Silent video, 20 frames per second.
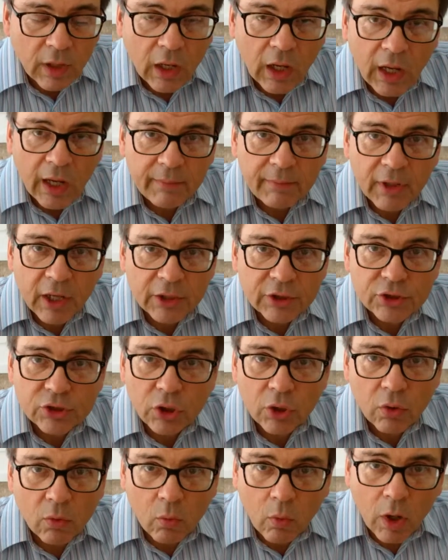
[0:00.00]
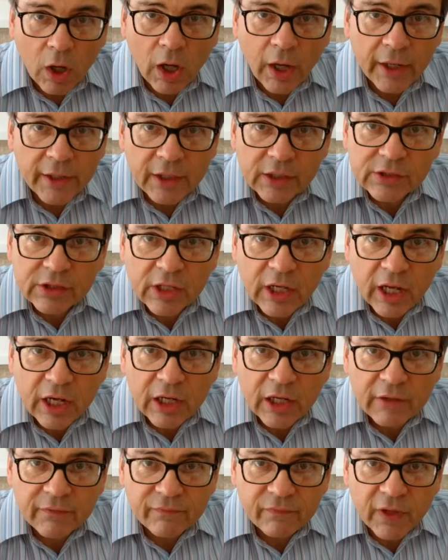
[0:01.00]
I'm not sure why, it doesn't add
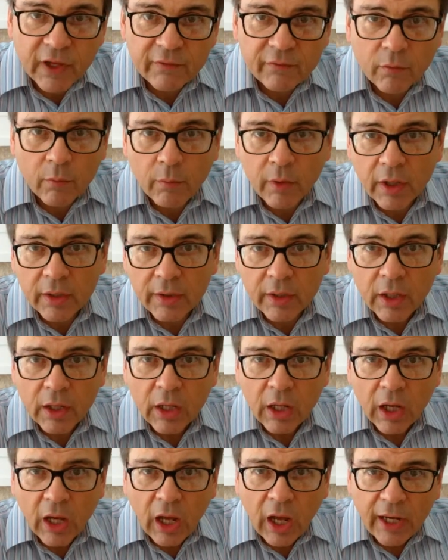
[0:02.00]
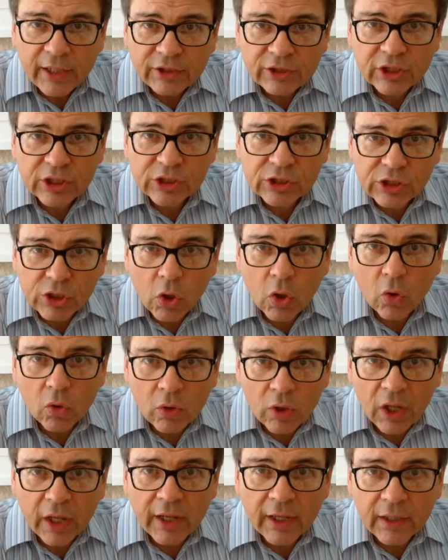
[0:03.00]
any flavor, but I just
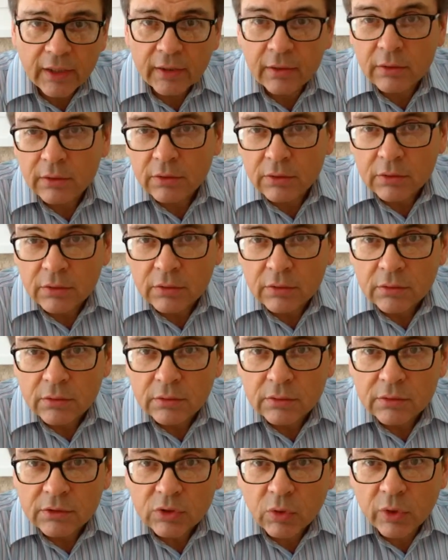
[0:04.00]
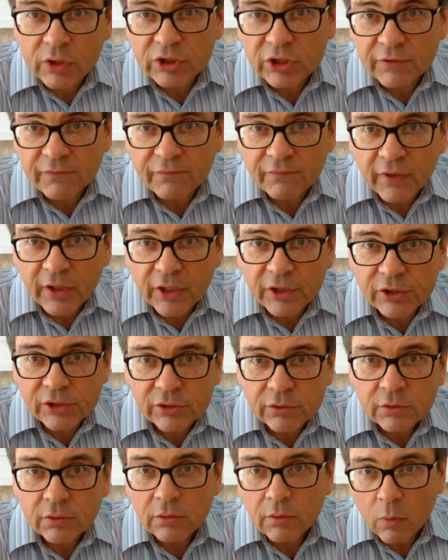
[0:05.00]
don't like squishy fish
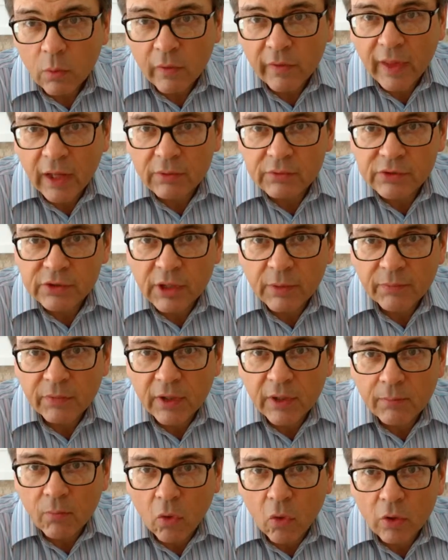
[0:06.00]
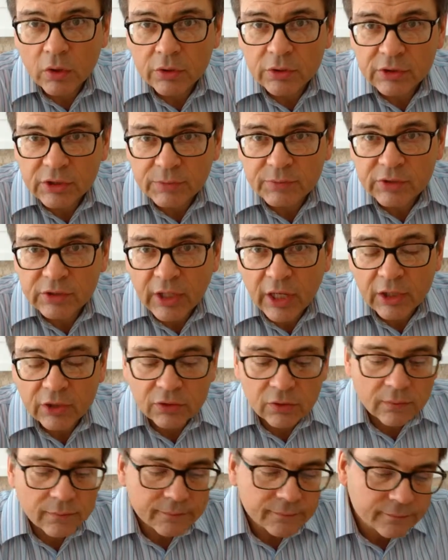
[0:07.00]
without something more
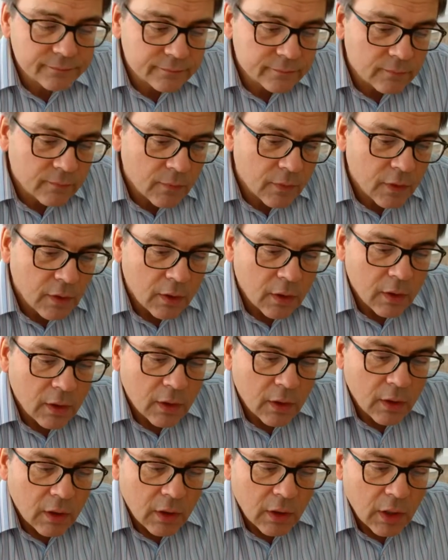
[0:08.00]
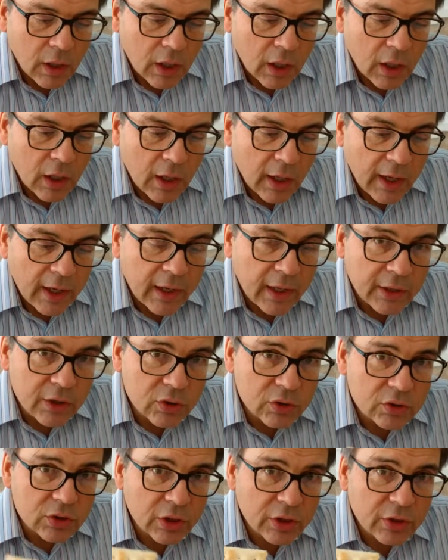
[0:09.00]
substantial. And I
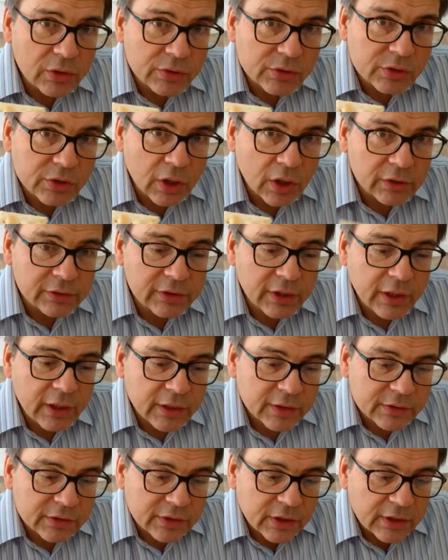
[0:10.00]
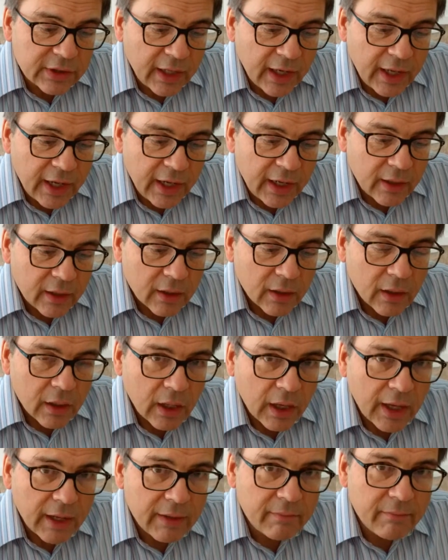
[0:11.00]
usually use saltines. Today,
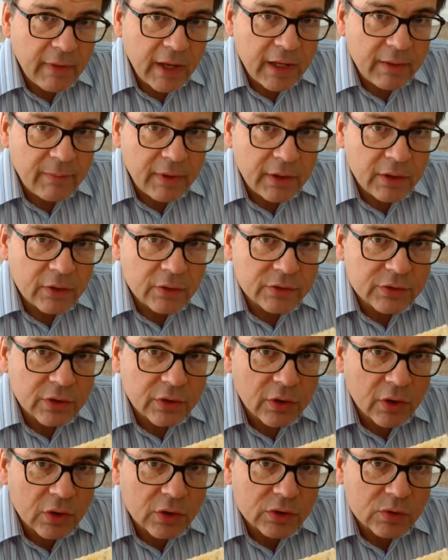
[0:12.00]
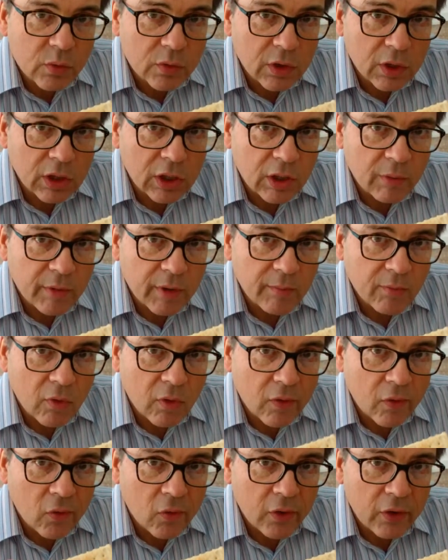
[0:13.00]
I may be using those with a little bit
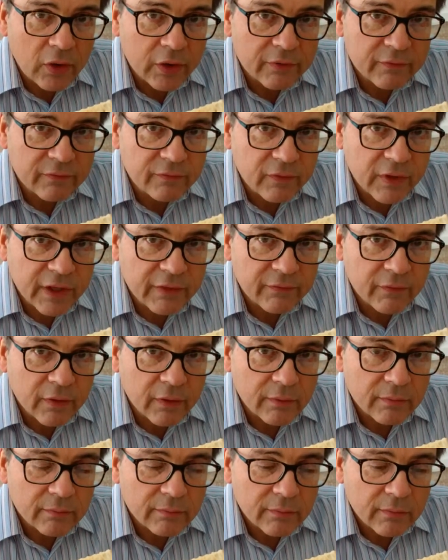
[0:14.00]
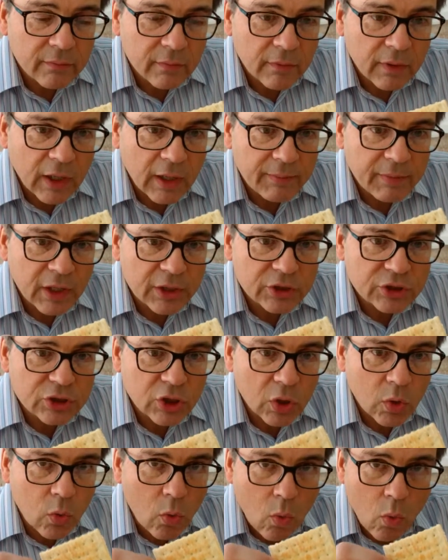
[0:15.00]
more oil and flavor. I'm not
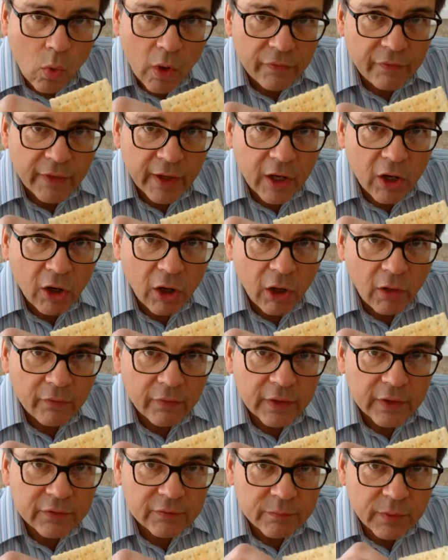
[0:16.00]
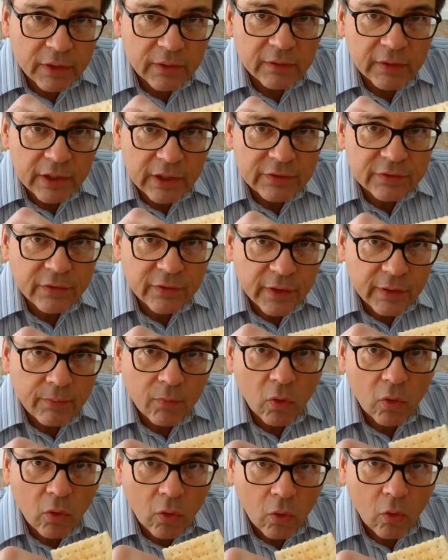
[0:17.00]
sure what they call these, but these are the
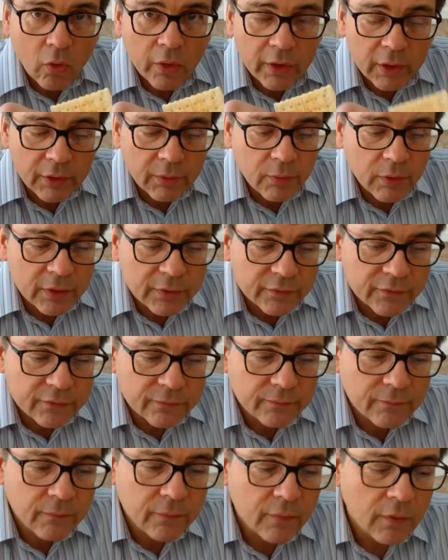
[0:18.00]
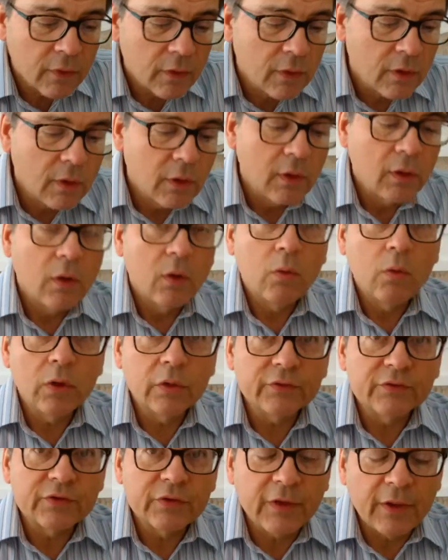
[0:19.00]
more oily ones.
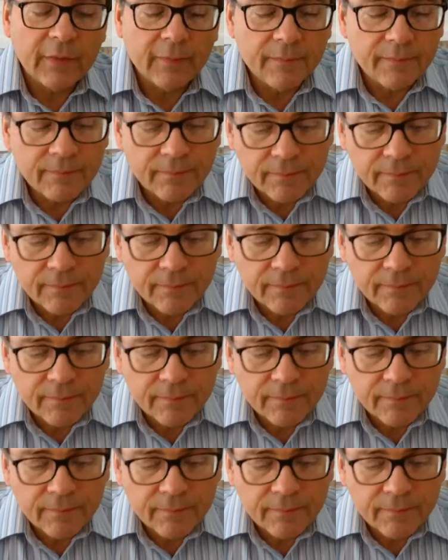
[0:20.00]
We'll see.